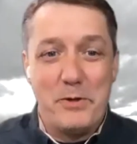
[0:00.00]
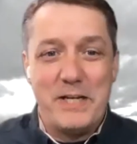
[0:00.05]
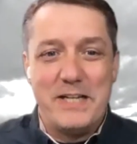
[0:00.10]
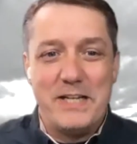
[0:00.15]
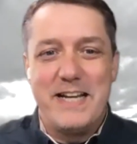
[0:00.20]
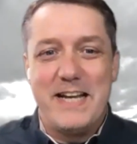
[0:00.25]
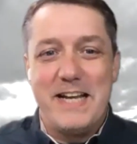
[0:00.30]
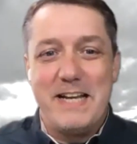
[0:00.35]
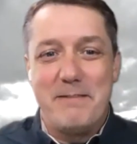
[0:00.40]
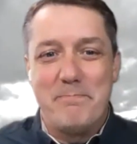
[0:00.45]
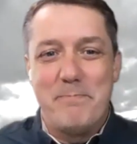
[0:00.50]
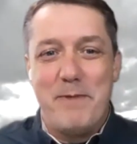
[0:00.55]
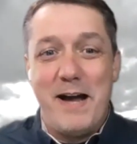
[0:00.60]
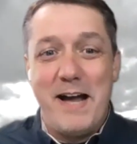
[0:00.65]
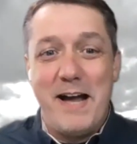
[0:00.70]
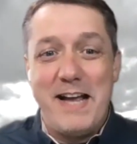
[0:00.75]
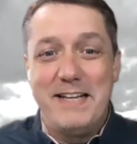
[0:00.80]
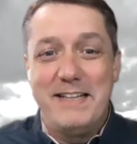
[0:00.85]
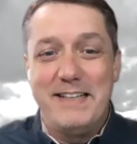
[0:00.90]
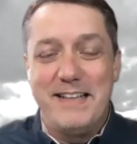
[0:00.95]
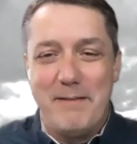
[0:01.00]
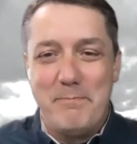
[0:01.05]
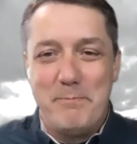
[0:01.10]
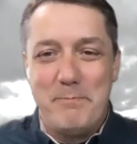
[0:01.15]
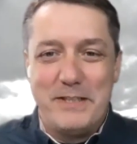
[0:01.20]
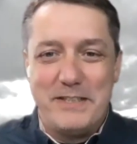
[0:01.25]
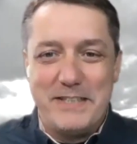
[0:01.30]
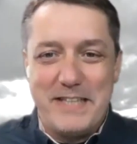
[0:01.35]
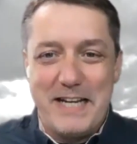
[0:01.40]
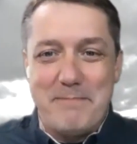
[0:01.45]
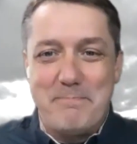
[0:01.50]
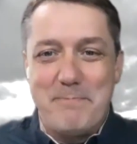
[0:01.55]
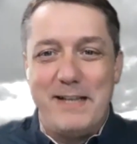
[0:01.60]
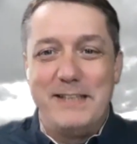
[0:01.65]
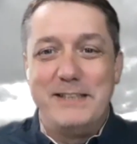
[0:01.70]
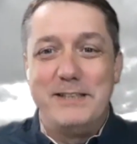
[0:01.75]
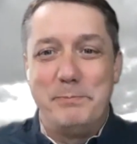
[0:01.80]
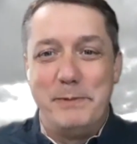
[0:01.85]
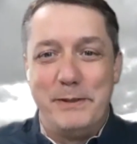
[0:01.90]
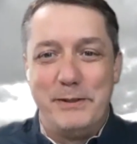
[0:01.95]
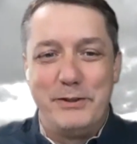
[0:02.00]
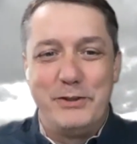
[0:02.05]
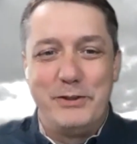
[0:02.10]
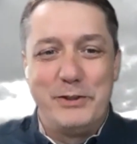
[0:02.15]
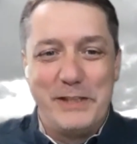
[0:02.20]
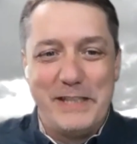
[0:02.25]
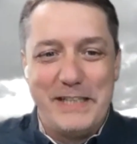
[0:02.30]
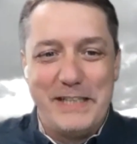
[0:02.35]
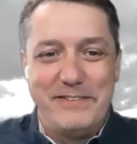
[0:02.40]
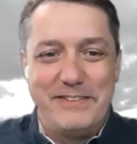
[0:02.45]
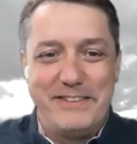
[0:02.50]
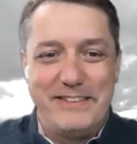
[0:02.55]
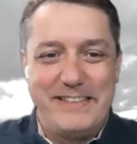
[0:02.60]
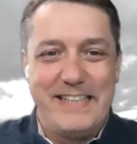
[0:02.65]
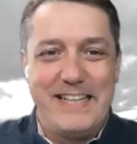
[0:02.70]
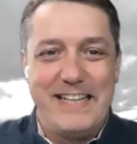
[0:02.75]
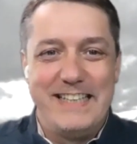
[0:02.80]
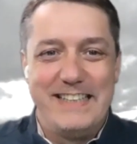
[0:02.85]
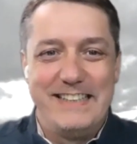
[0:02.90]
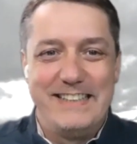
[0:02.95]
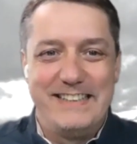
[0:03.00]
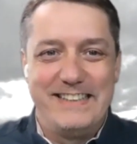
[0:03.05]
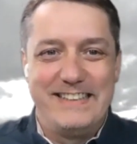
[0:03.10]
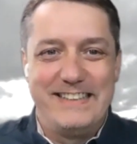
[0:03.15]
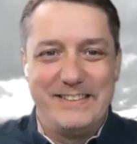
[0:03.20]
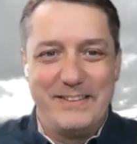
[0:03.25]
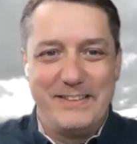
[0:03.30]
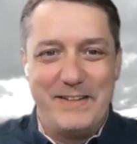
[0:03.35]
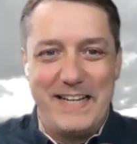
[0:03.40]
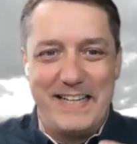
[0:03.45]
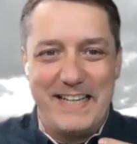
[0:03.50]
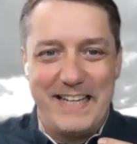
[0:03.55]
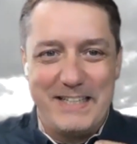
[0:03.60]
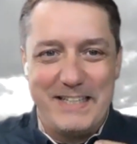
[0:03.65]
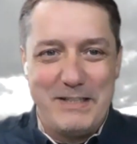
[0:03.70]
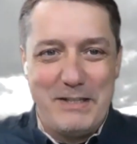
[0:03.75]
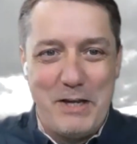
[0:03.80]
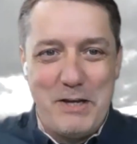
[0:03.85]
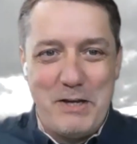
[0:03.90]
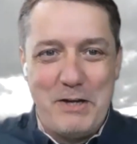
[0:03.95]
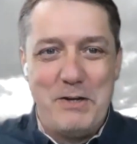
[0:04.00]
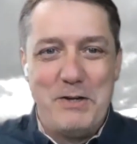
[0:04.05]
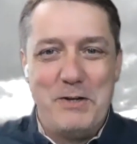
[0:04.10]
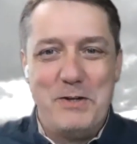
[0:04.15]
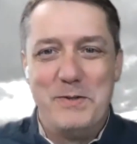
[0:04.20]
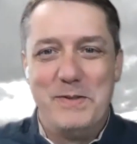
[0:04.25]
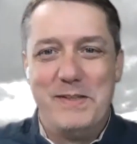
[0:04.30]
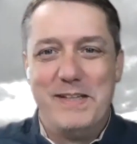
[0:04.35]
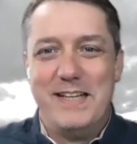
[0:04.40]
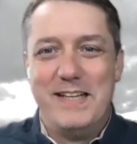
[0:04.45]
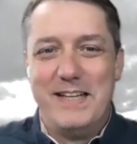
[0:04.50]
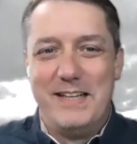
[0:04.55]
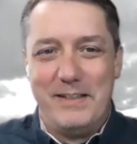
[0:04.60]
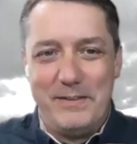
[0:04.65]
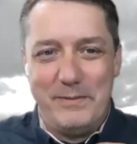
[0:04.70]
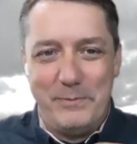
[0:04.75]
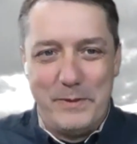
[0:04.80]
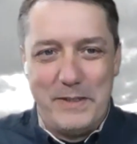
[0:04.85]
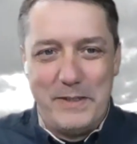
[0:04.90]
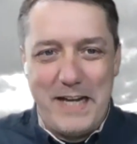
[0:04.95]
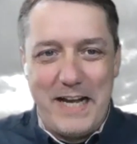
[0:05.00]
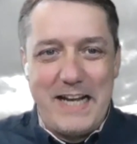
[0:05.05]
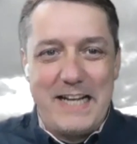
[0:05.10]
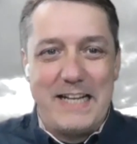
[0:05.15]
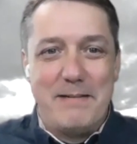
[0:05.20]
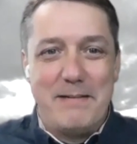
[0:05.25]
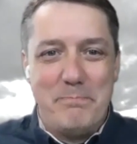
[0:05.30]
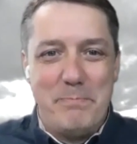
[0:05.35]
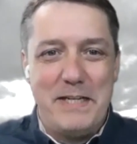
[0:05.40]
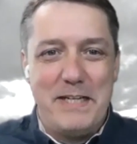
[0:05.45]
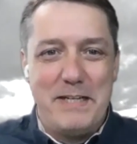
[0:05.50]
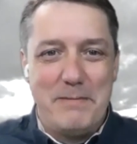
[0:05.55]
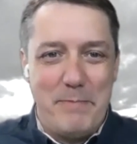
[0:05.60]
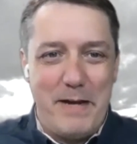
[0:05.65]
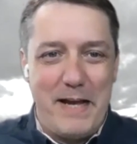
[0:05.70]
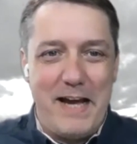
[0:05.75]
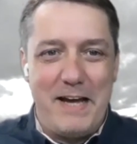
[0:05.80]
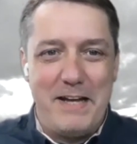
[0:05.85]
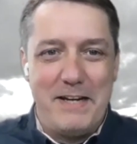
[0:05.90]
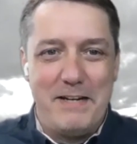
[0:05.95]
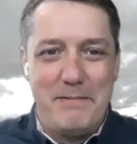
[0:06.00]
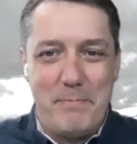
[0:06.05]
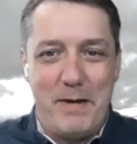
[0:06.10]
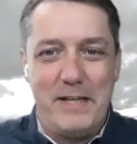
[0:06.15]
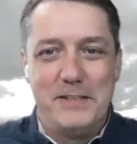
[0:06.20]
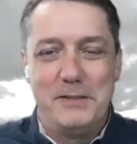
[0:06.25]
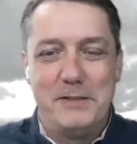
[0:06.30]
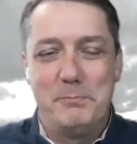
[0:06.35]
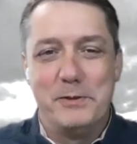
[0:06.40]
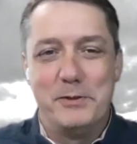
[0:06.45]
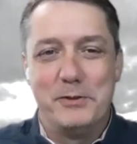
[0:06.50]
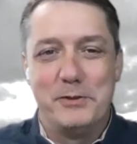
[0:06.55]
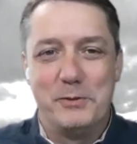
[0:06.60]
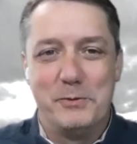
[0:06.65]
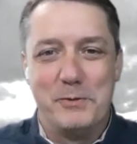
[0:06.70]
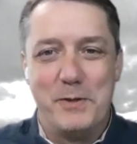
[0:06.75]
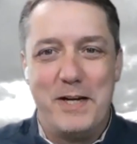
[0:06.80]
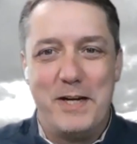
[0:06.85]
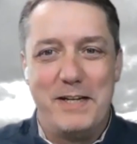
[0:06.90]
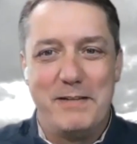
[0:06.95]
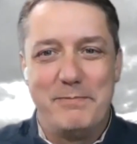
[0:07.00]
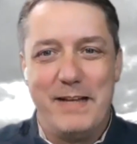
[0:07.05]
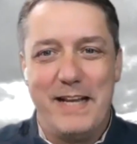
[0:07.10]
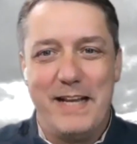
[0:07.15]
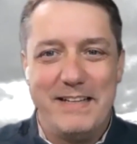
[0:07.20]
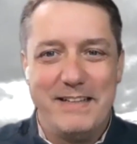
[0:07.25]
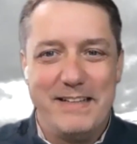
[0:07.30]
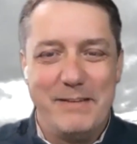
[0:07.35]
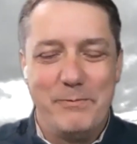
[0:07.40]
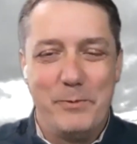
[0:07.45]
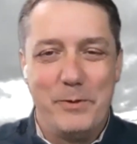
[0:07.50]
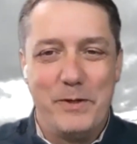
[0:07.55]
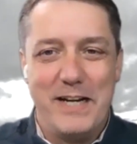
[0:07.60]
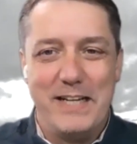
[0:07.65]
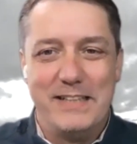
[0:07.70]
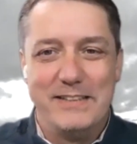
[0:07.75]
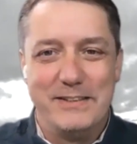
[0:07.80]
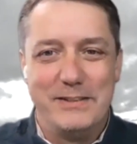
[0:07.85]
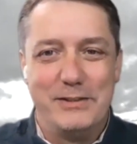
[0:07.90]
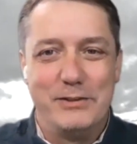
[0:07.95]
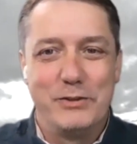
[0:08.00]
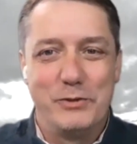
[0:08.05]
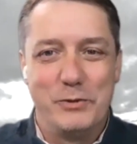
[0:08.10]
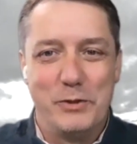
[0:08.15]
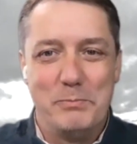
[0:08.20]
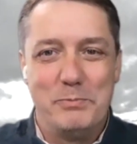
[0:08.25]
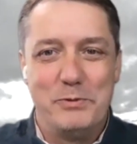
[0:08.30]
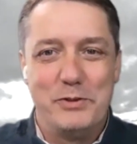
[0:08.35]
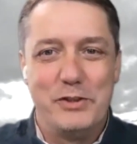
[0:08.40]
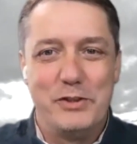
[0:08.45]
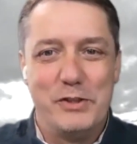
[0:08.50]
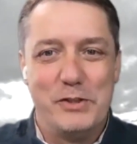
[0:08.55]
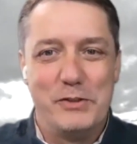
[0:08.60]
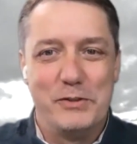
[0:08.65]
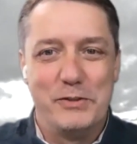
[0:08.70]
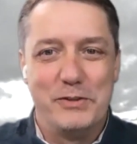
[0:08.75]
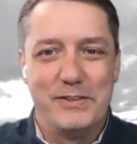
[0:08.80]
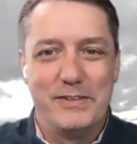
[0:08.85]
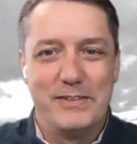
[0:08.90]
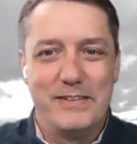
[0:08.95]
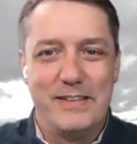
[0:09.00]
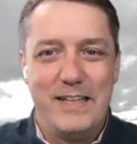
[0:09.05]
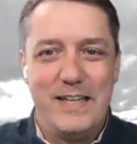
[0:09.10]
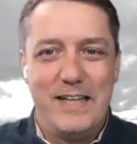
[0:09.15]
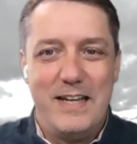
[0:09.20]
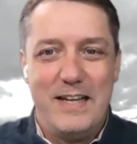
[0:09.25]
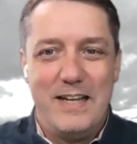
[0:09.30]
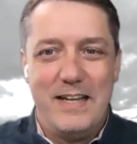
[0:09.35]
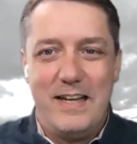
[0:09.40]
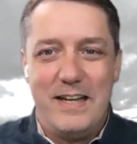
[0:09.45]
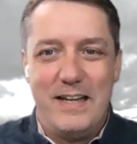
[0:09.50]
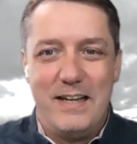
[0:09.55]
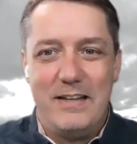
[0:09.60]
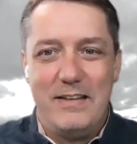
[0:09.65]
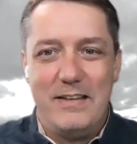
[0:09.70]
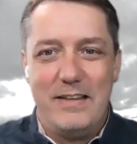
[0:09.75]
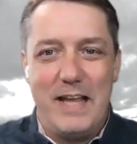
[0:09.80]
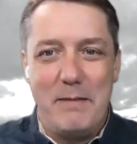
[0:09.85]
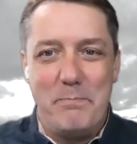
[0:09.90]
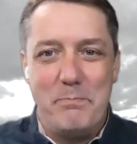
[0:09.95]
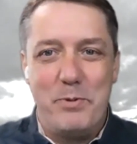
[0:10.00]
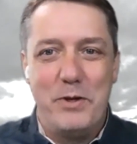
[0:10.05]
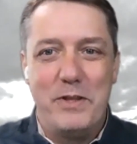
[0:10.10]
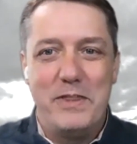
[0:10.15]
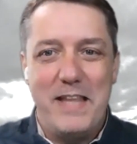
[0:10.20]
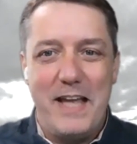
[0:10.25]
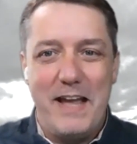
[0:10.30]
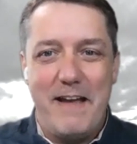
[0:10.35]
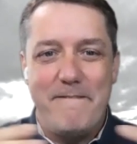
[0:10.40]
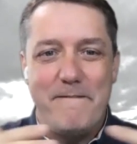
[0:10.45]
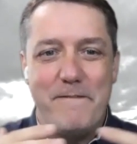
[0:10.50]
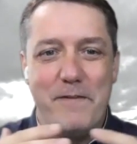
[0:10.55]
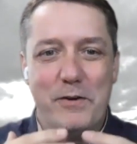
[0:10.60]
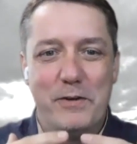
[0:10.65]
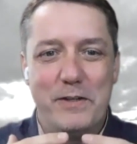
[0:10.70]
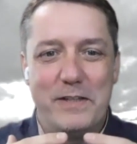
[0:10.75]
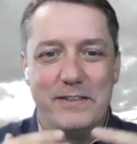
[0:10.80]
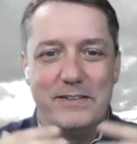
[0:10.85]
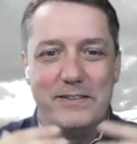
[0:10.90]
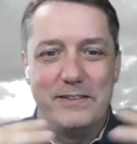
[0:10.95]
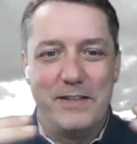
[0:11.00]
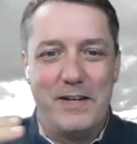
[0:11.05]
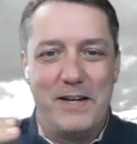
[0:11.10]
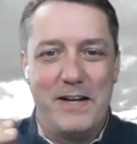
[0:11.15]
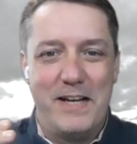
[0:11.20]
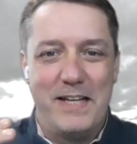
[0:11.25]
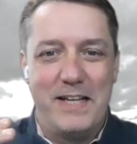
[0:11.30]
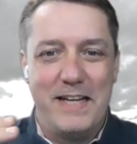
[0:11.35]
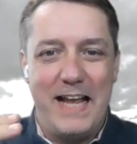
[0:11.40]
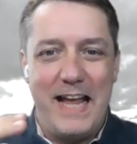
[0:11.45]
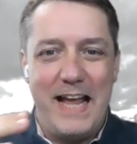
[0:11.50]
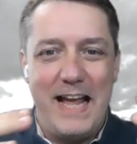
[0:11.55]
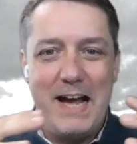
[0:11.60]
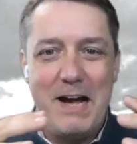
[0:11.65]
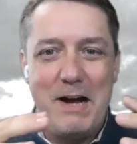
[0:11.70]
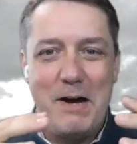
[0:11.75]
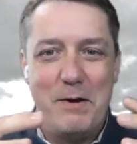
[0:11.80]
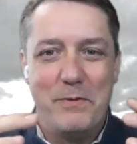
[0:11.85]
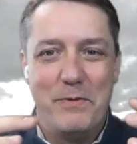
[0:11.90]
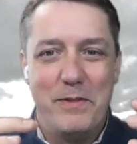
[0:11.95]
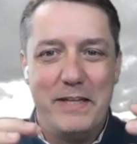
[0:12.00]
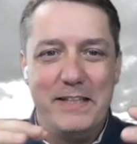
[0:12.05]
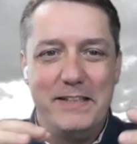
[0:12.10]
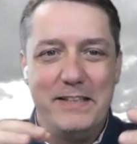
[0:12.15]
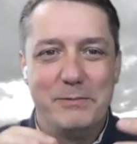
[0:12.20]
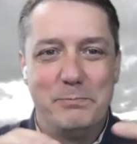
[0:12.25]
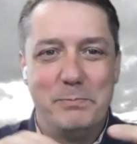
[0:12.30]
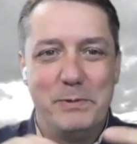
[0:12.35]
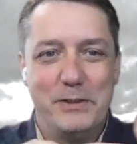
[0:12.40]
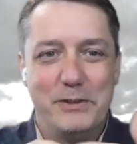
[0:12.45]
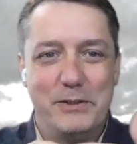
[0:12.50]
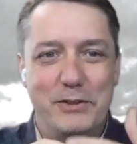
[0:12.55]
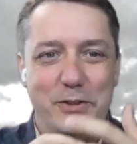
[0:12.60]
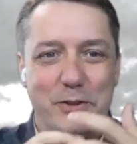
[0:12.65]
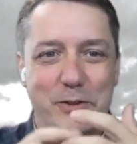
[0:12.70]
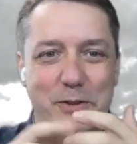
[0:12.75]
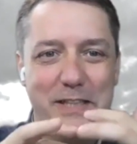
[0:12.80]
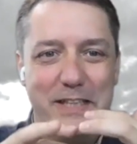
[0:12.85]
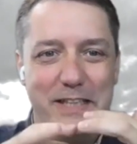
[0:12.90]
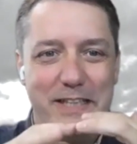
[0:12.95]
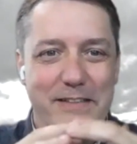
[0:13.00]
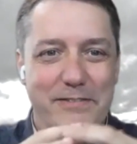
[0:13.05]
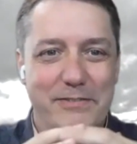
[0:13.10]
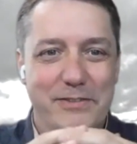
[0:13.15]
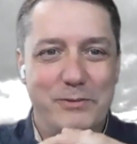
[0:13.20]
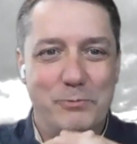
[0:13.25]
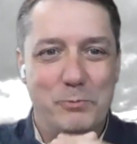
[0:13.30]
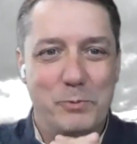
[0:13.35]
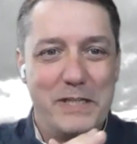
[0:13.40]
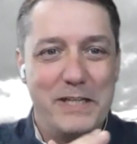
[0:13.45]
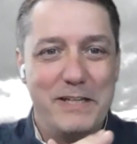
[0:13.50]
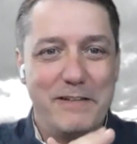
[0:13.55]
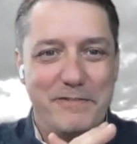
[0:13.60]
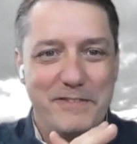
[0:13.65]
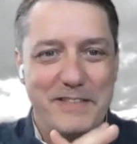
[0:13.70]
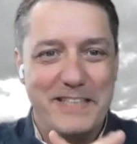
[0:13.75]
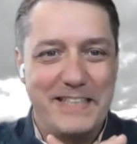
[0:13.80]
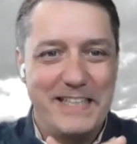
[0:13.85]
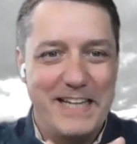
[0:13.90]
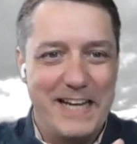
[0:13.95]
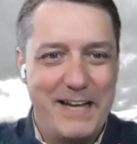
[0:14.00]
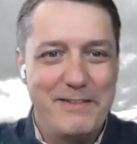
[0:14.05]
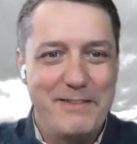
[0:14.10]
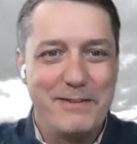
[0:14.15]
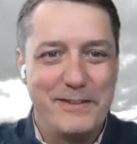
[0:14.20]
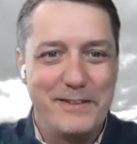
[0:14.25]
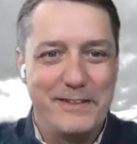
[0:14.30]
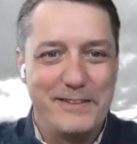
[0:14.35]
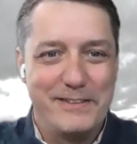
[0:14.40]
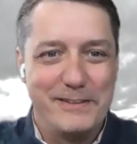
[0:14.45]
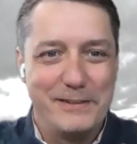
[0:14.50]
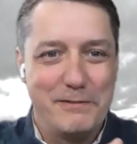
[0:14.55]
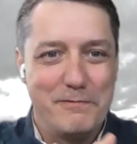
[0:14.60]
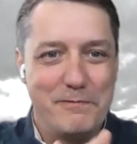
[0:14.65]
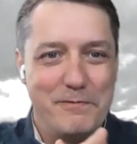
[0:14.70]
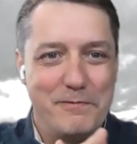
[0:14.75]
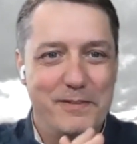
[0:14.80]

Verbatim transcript: going to take my spiritual gifts test so I can know what I can be about in my spiritual walk. And whereas the scriptures, they put that focus on how these spiritual gifts weave together to,